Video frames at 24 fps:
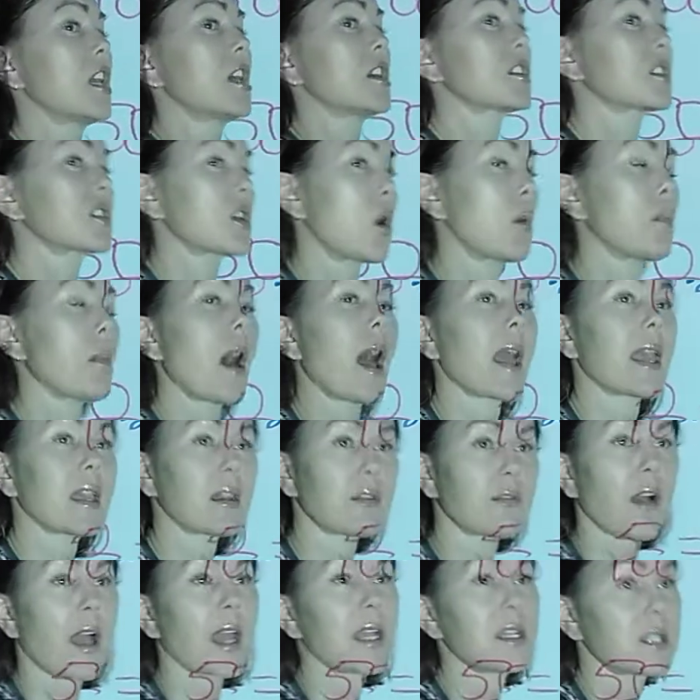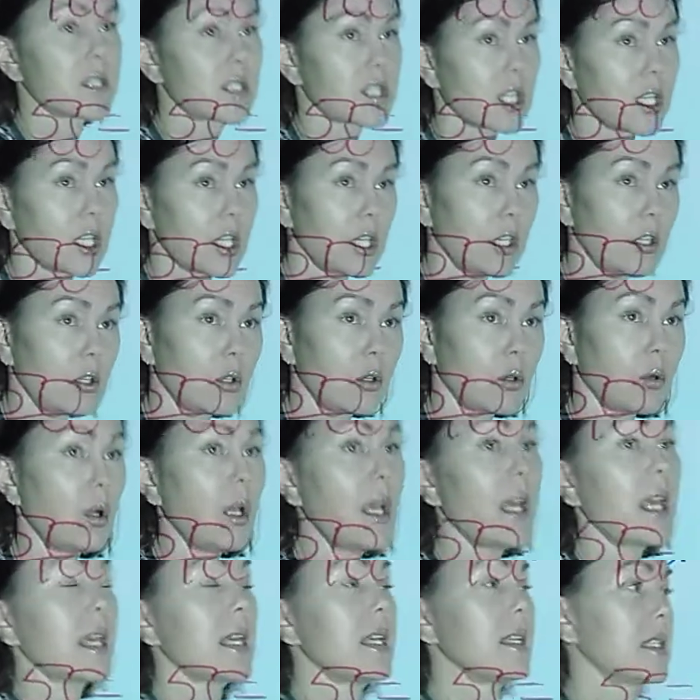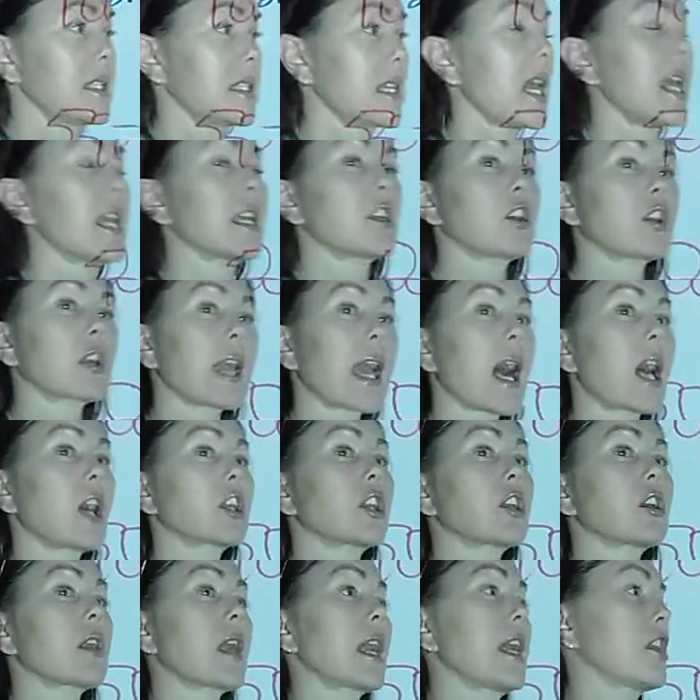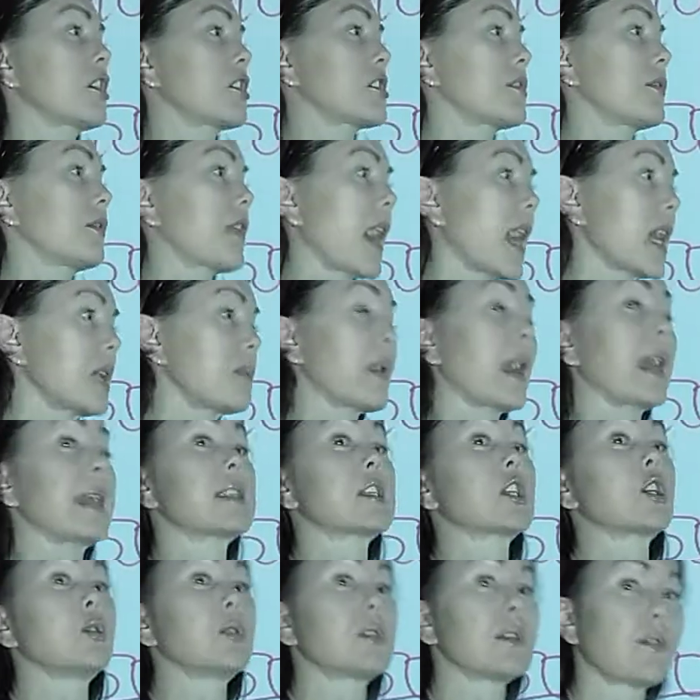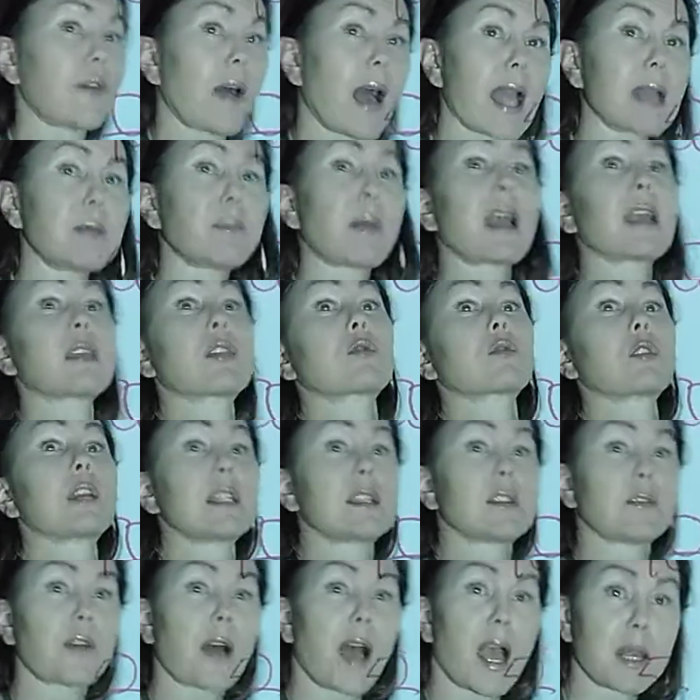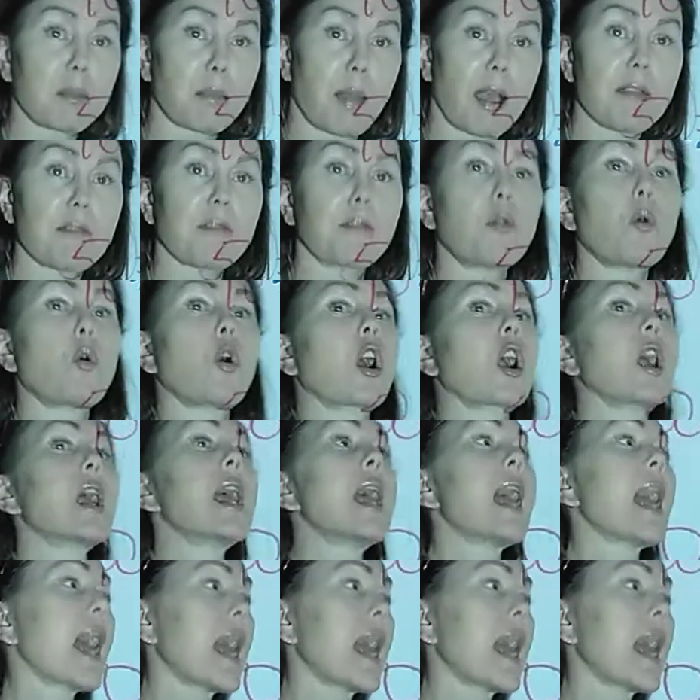So my advice to you is take your calculator, divide by 2, divide by 3, divide by 4,